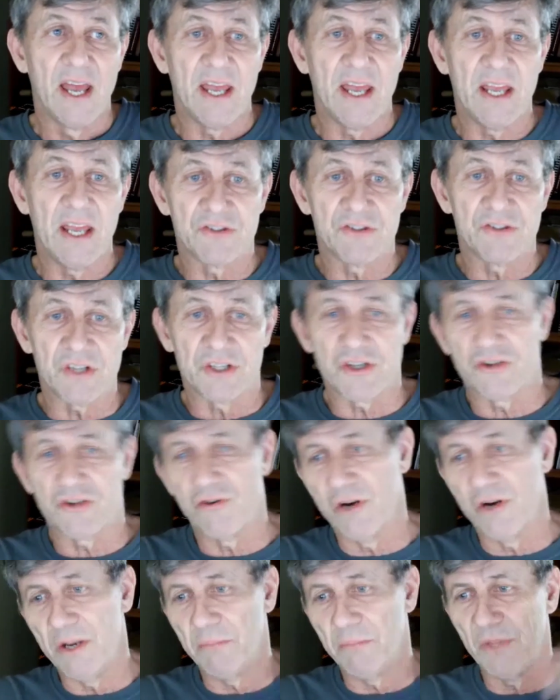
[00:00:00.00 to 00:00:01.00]
It's
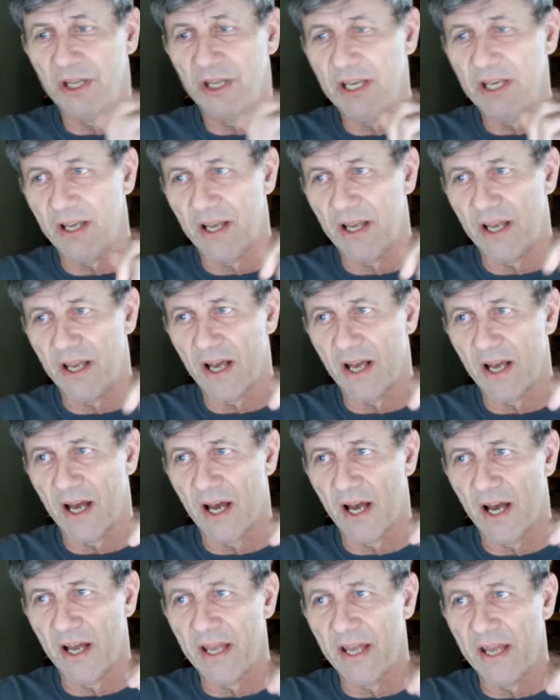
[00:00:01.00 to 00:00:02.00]
extremely
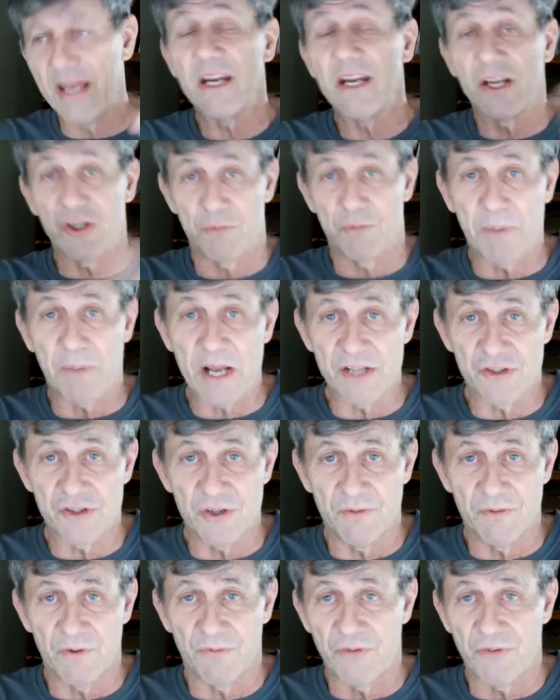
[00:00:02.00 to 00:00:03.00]

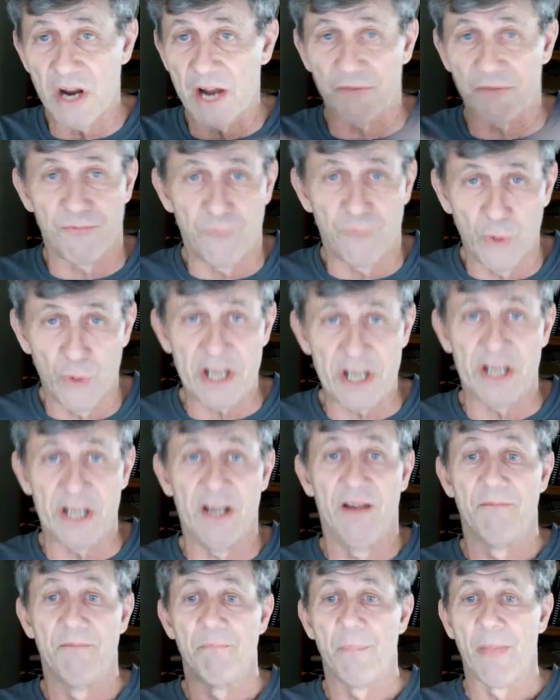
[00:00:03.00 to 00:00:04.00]
inexpensive, if not
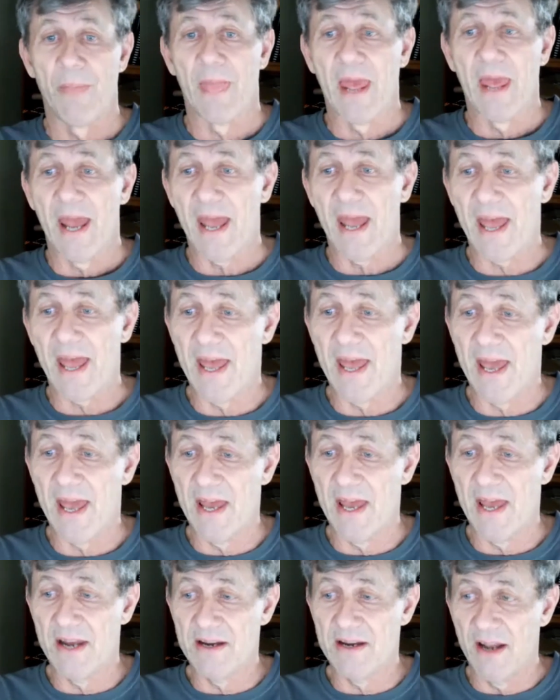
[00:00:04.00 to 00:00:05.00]
free,
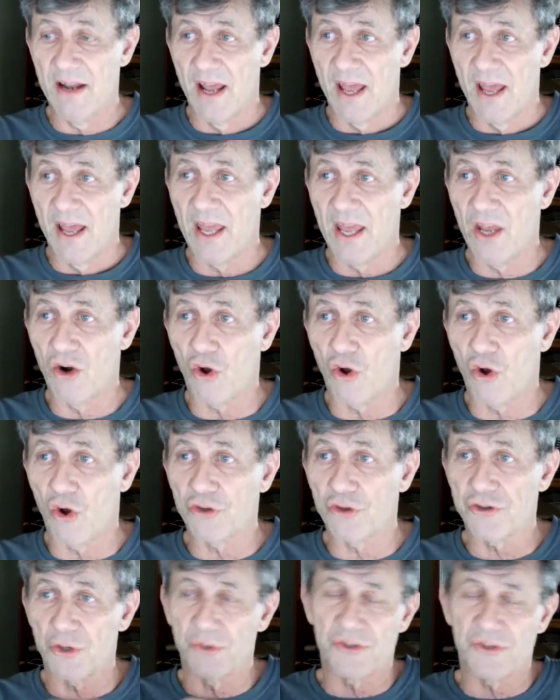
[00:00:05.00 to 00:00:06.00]
and it
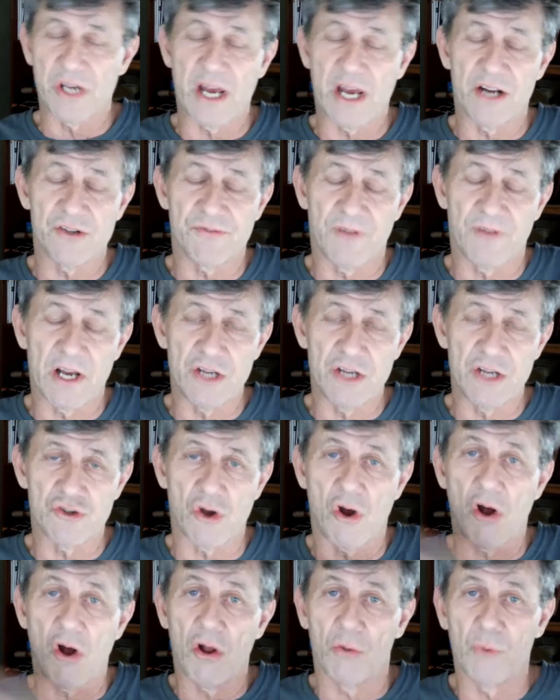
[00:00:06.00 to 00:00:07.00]
also satisfies
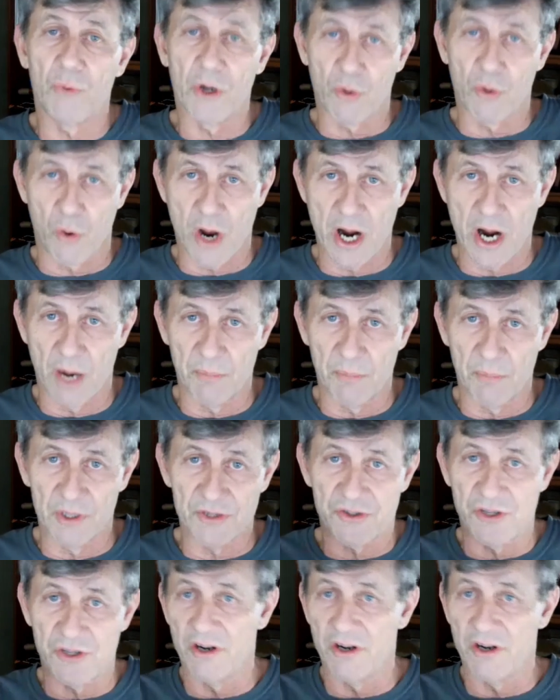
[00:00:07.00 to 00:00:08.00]
all
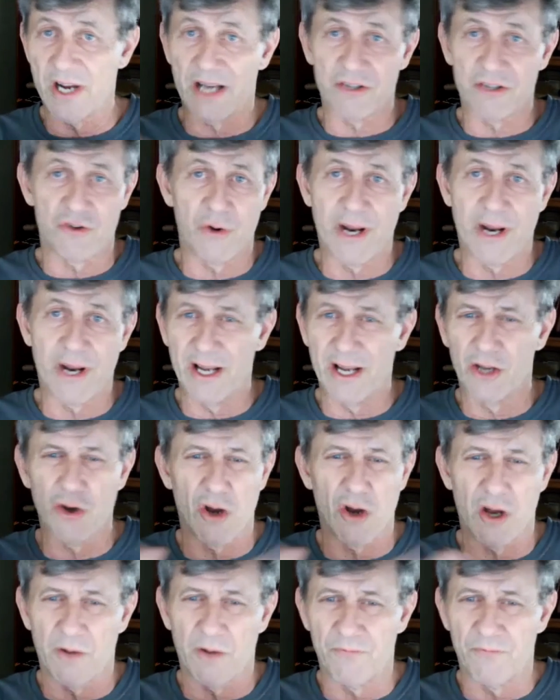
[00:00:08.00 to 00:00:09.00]
requirements. You're not trading
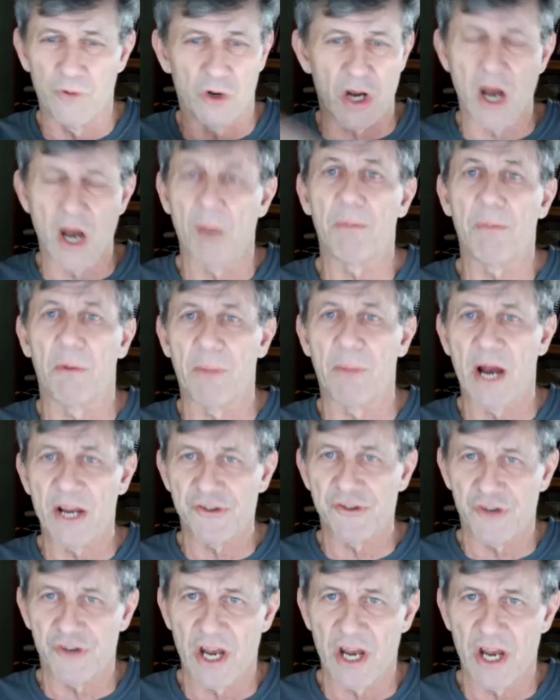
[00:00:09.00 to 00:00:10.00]
off or
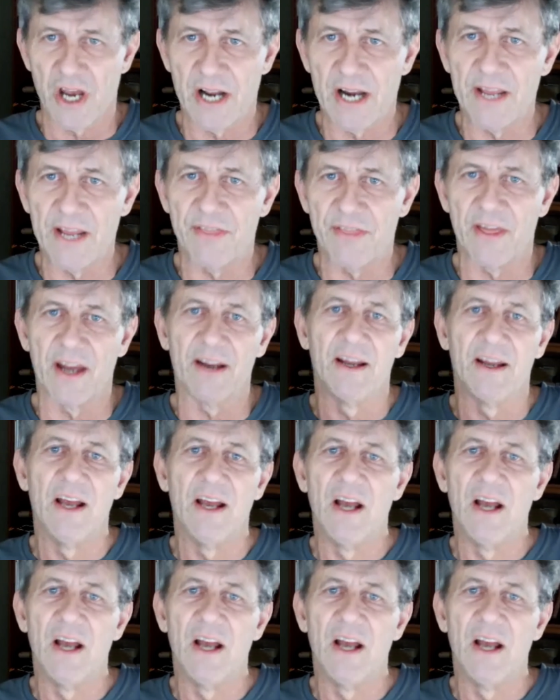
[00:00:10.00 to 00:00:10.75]
compromising on anything.